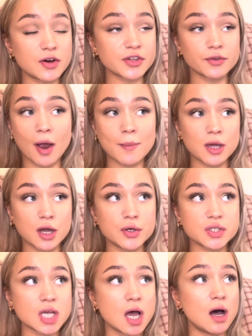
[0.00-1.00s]
as the wrap
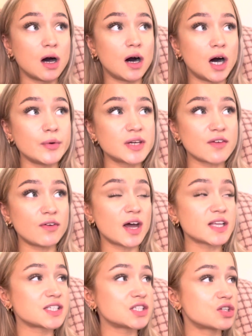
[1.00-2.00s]
goes, I would give it a
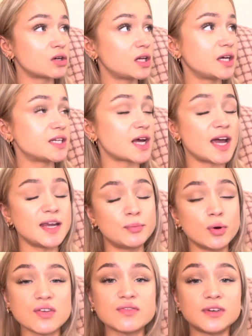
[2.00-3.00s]
solid
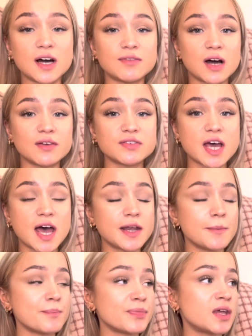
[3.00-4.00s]
8.5 out of
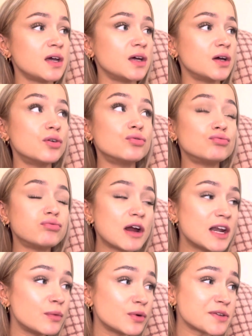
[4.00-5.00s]
10.
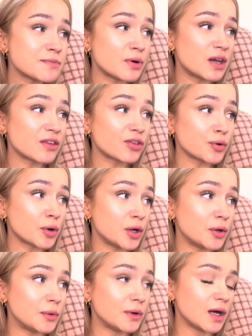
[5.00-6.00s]
Really wasn't pulling
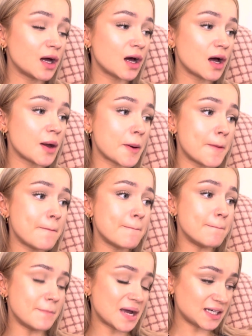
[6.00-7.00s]
through
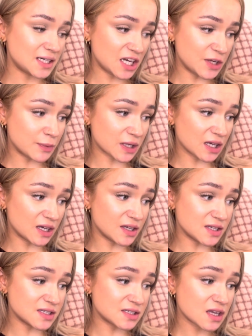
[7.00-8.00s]
mainly
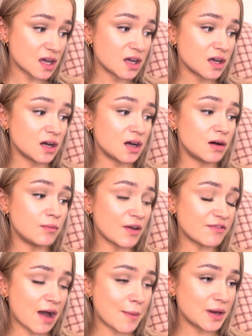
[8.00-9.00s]
because my
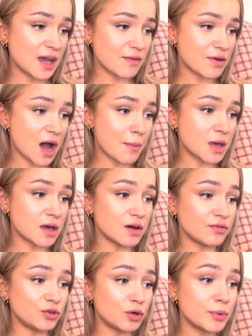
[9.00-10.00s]
family have a habit of
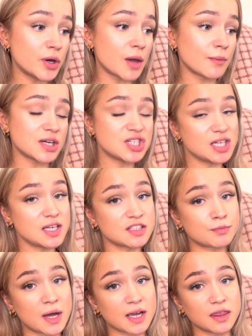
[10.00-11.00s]
not putting my cheese
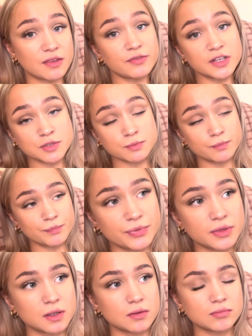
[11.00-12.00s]
back in the fridge
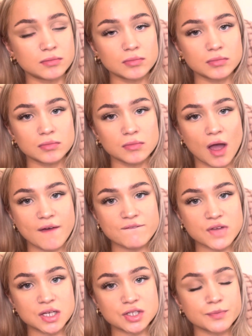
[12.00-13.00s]

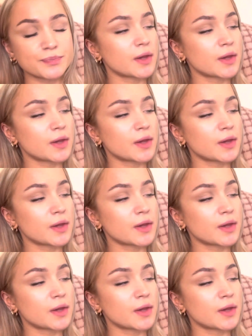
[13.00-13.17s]
fridge.